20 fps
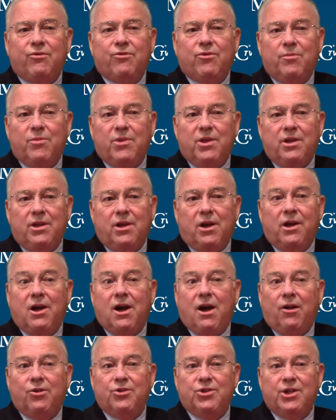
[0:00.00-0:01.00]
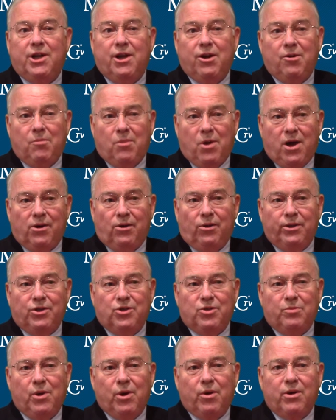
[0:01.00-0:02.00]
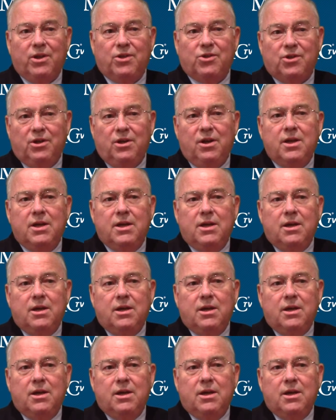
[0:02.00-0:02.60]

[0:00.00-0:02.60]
from the oncology care model experience and